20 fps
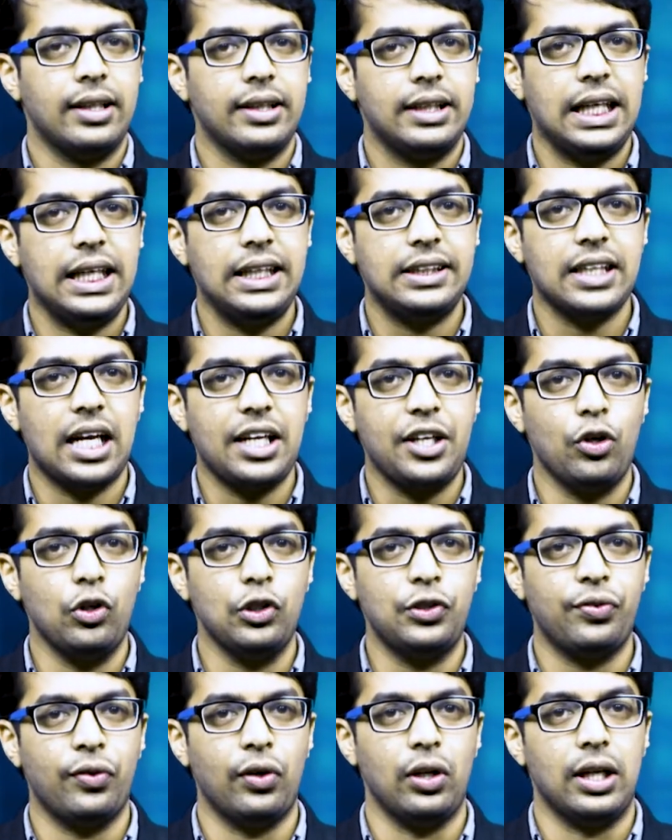These are
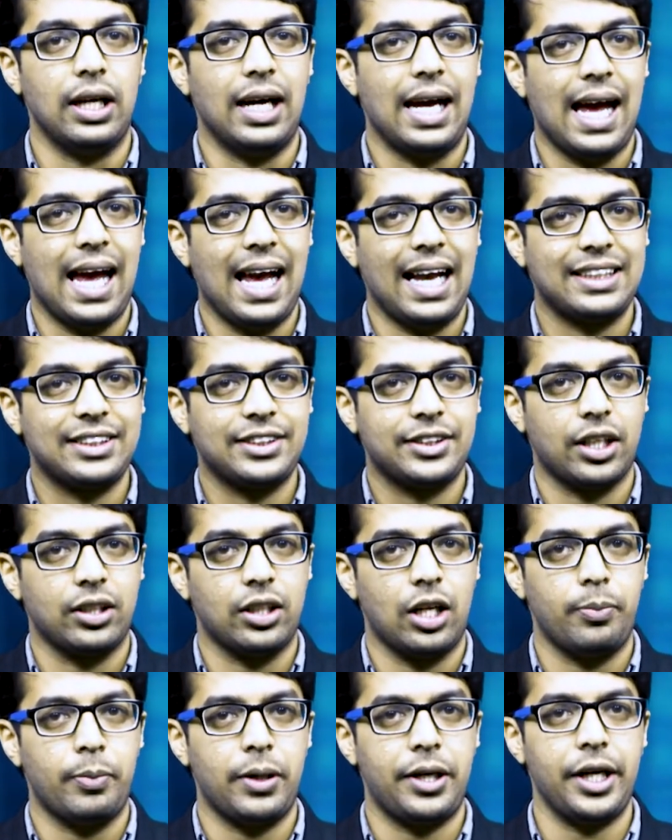useful
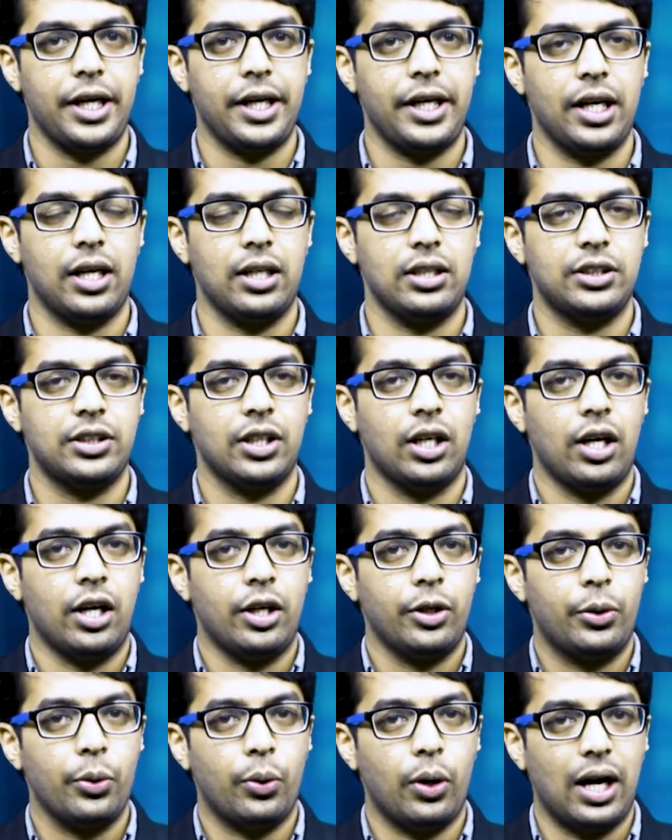external materials
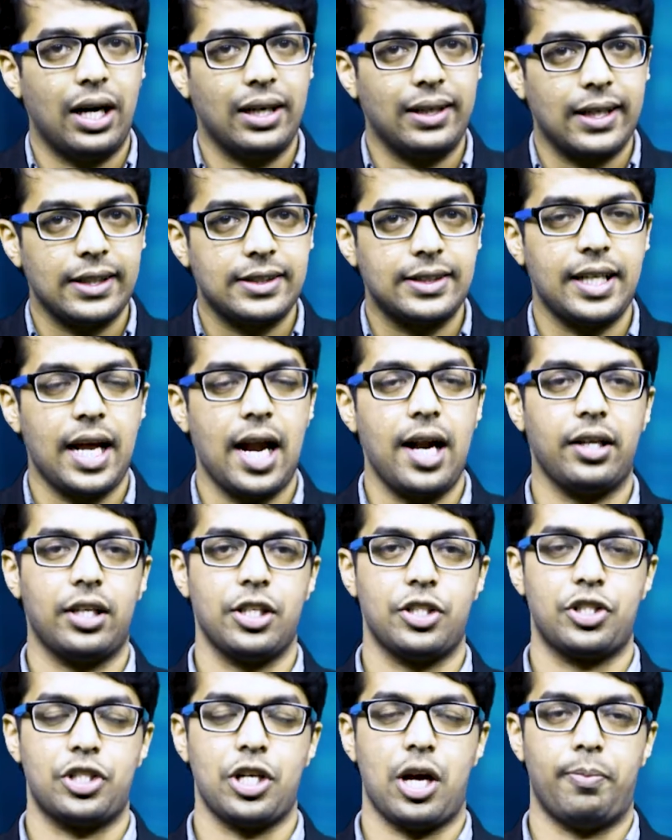to understand
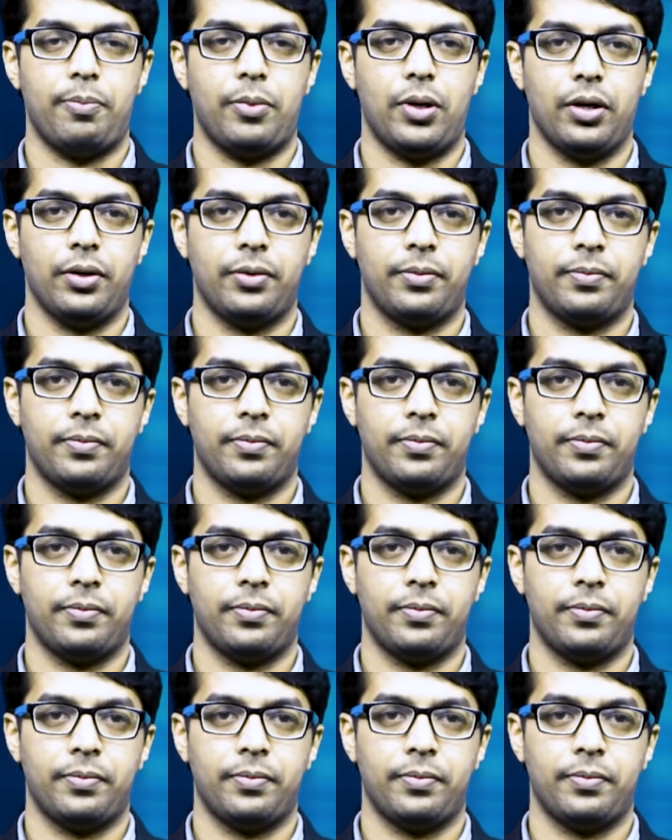this chapter.